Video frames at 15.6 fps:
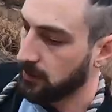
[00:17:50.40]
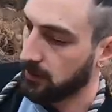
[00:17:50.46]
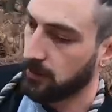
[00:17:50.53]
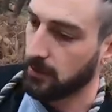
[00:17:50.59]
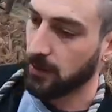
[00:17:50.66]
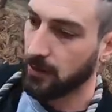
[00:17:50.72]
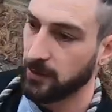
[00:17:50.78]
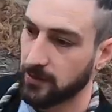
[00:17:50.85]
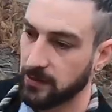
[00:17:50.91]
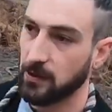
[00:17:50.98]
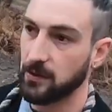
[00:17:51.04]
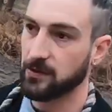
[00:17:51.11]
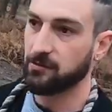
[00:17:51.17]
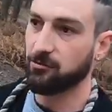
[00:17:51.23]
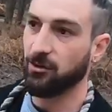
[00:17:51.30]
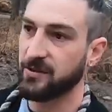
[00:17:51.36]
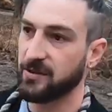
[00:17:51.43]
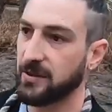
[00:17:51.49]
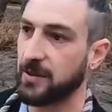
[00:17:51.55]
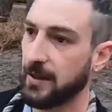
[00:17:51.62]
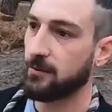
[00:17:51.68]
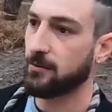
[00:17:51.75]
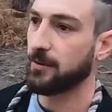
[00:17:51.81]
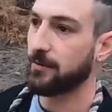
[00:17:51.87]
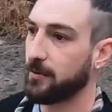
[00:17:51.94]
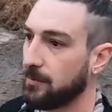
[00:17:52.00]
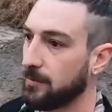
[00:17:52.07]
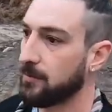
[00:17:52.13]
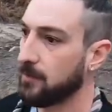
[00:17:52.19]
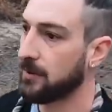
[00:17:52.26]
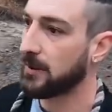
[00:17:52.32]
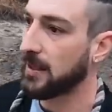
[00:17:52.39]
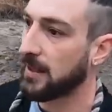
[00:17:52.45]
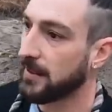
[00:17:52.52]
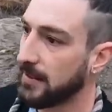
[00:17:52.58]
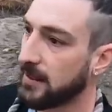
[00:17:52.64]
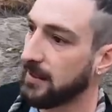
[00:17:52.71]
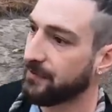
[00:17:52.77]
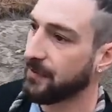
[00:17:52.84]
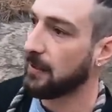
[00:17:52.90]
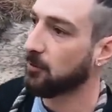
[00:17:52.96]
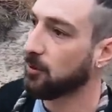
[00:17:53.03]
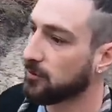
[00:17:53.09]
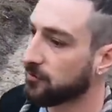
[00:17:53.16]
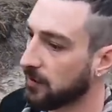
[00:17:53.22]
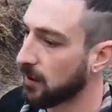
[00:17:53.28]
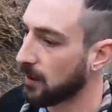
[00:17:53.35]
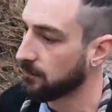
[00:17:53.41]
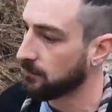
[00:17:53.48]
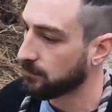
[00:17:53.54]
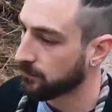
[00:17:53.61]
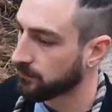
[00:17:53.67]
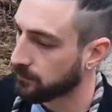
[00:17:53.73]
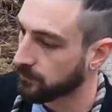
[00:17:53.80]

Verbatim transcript: You, you start stressing out with them. Callie, leave that water alone.